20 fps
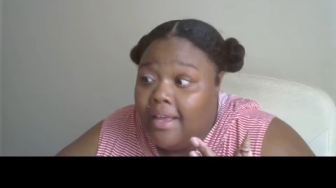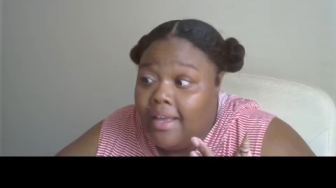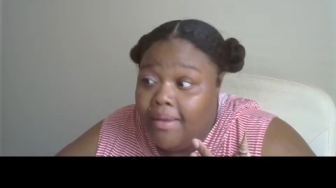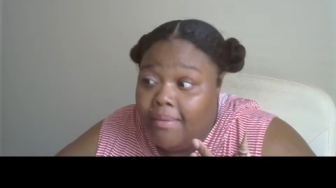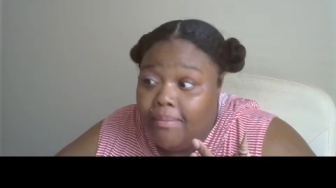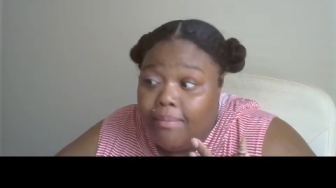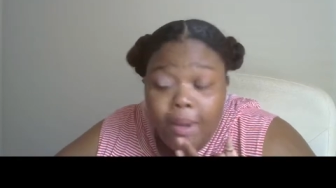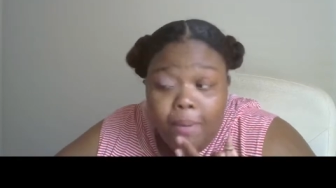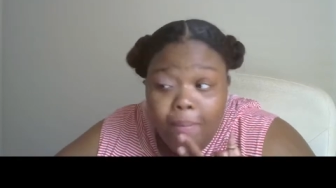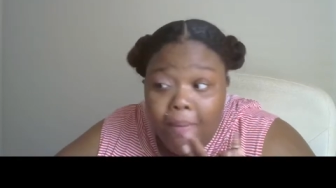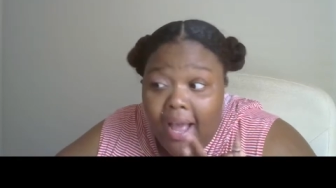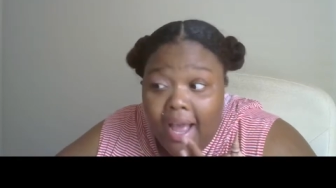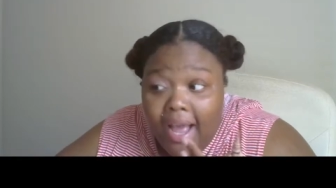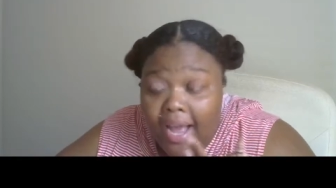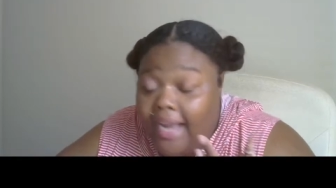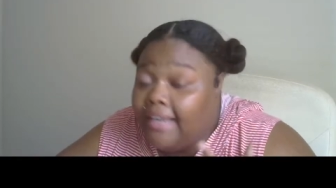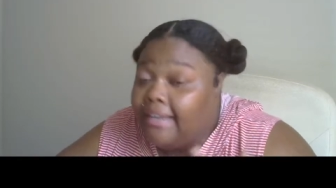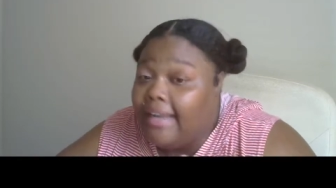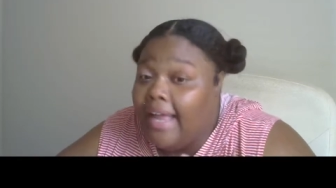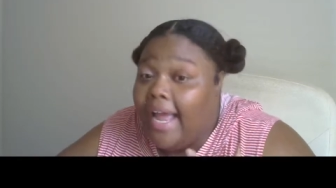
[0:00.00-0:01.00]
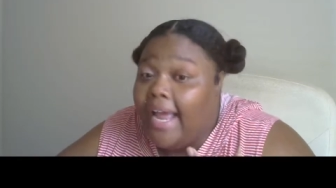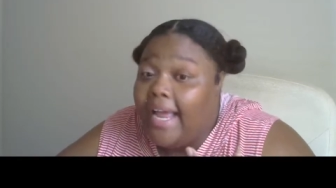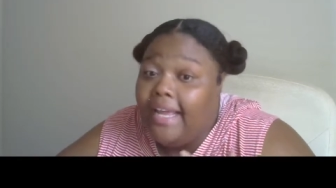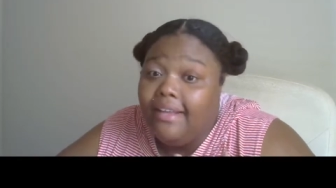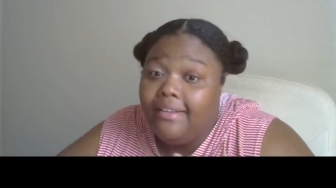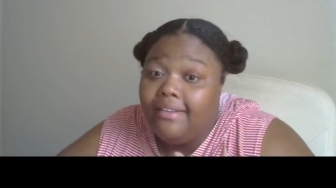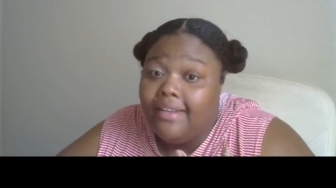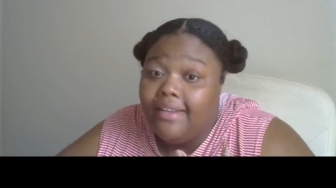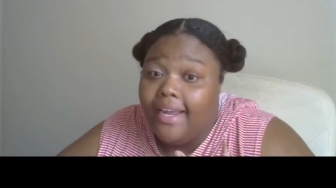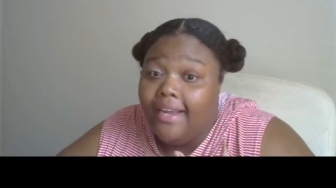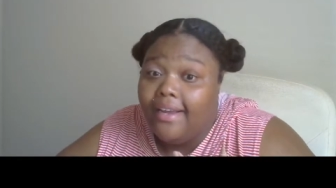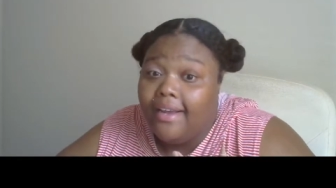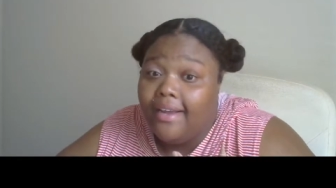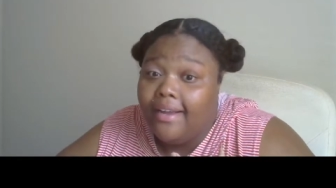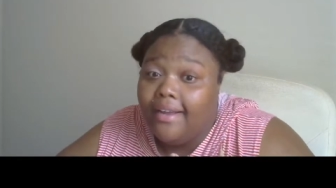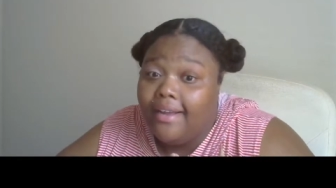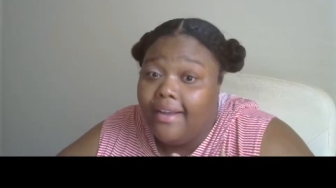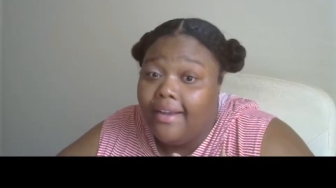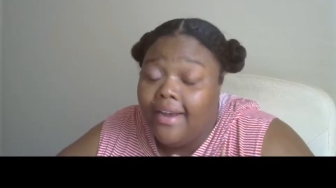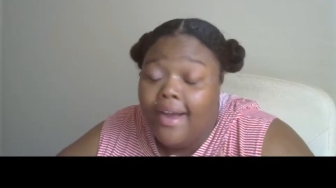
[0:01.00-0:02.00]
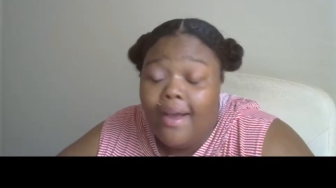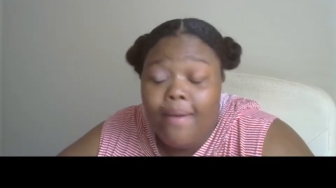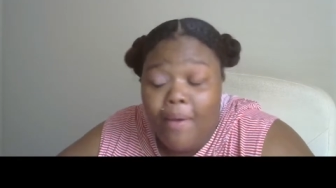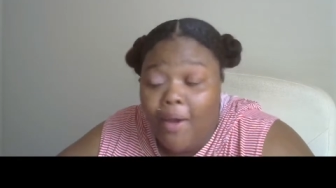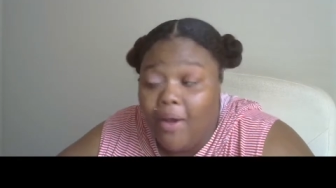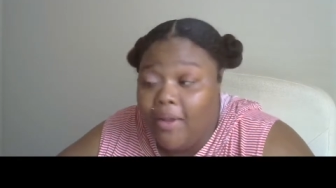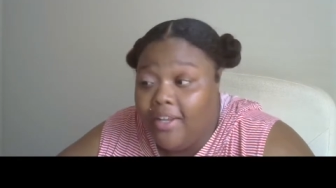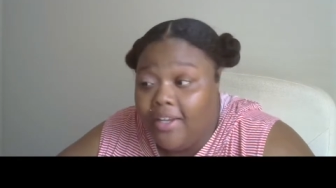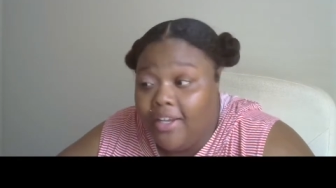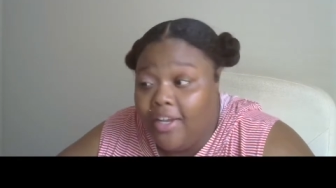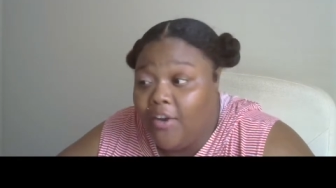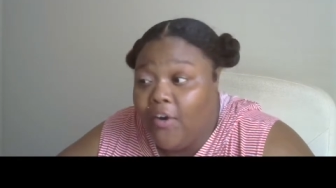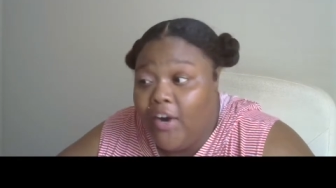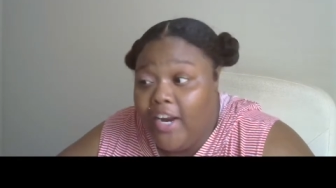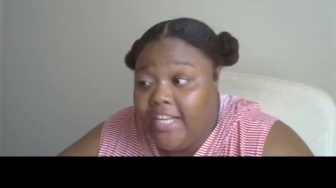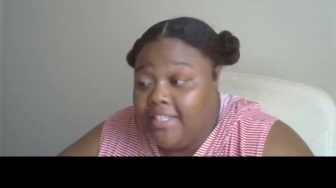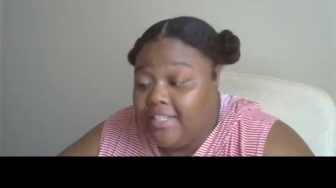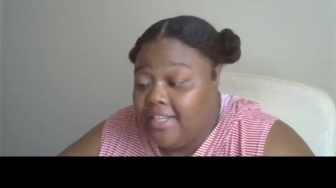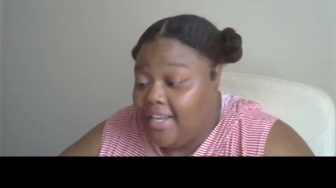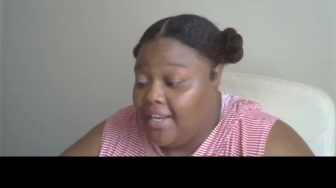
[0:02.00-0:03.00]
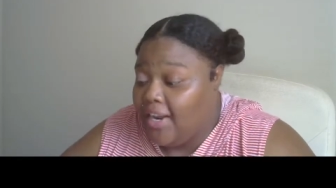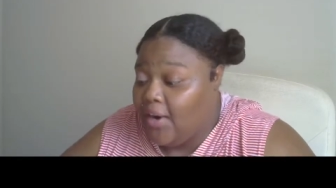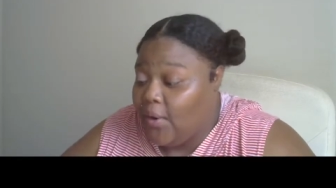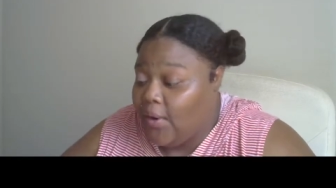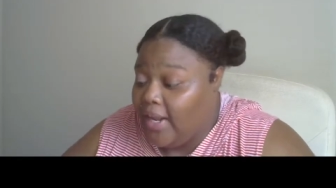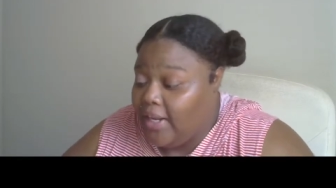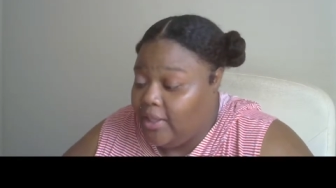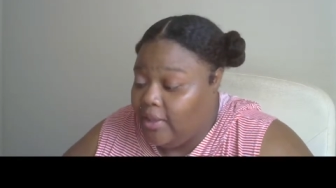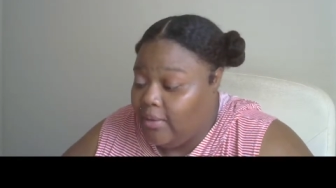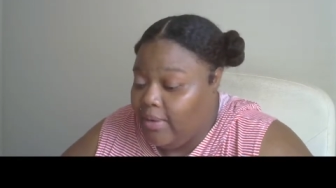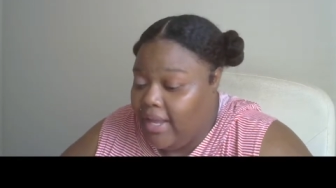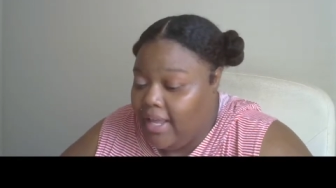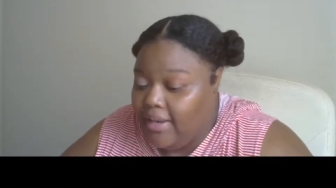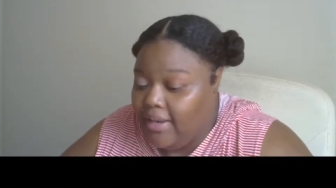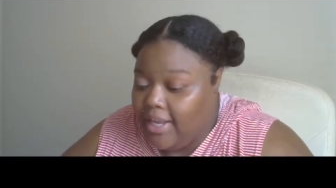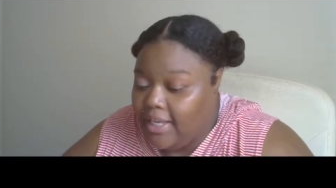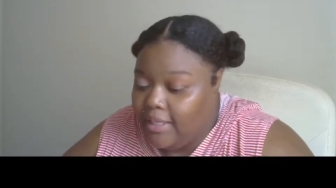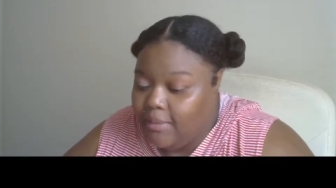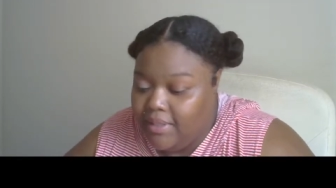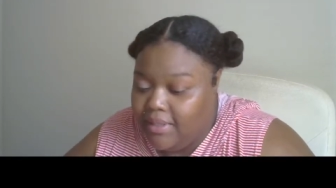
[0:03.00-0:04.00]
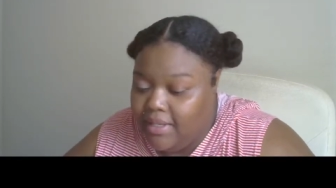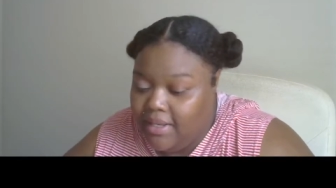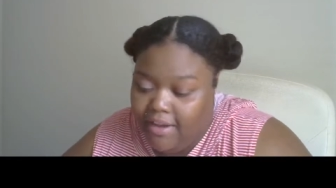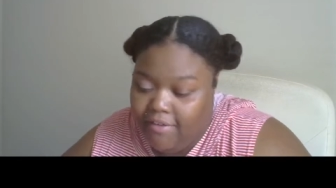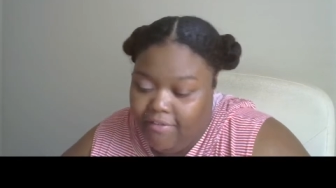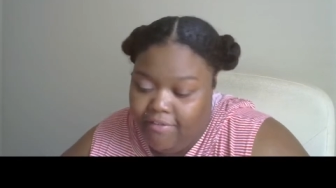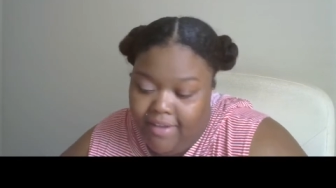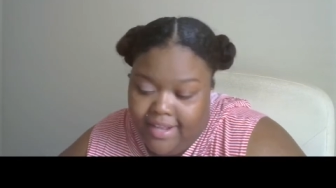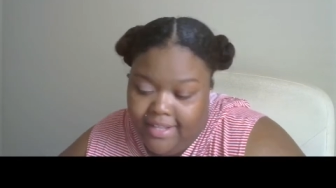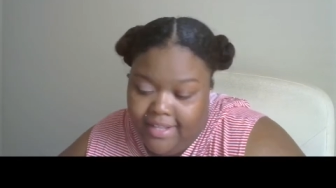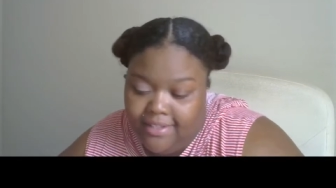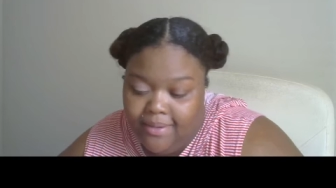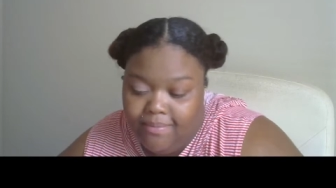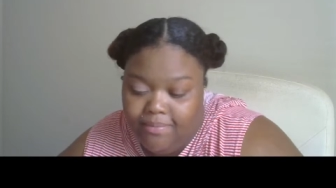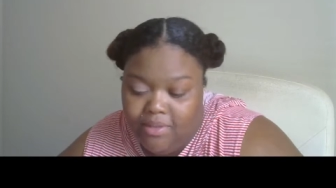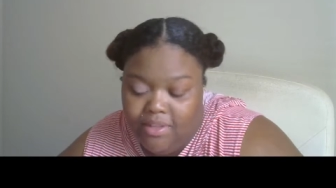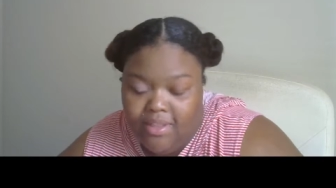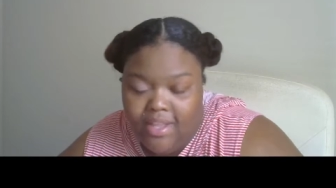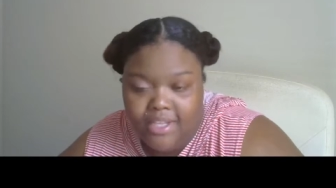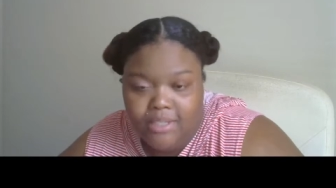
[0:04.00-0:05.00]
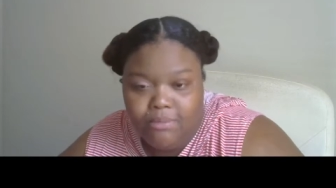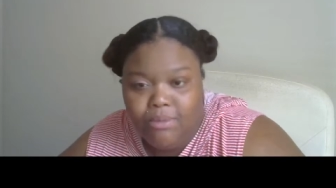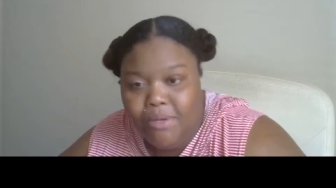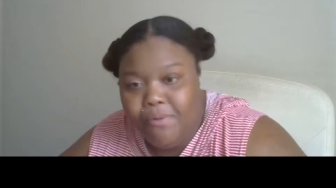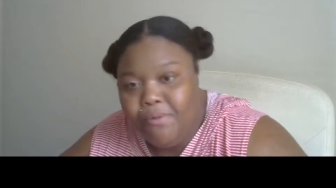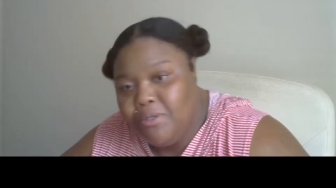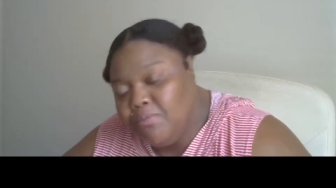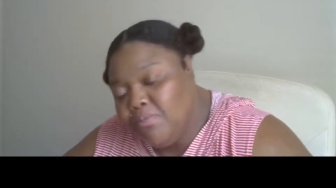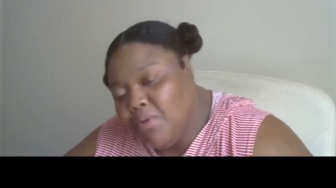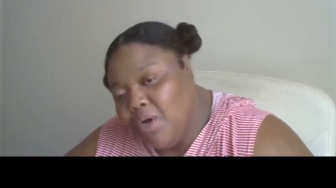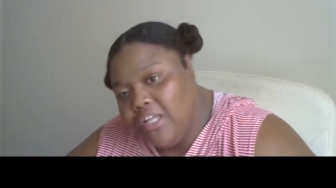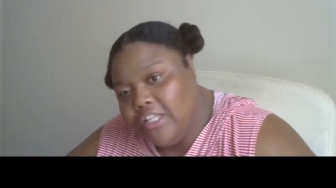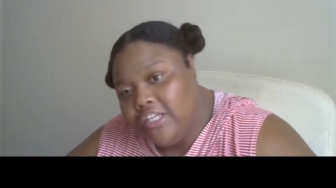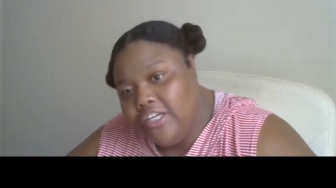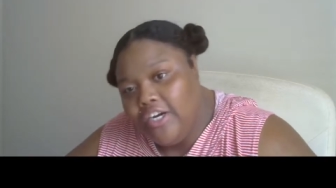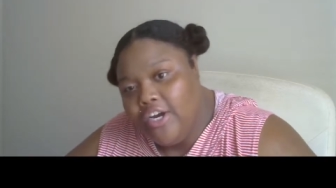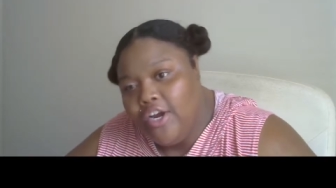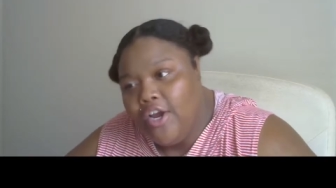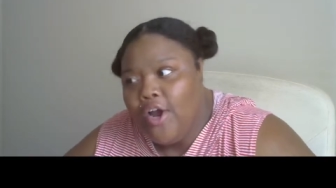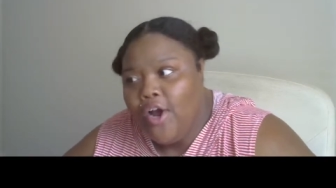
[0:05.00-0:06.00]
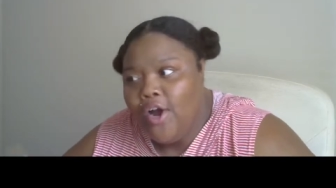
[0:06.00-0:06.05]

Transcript: make my highlight like come out looking crazy and I don't like the way it looks but then I find something that's maybe smaller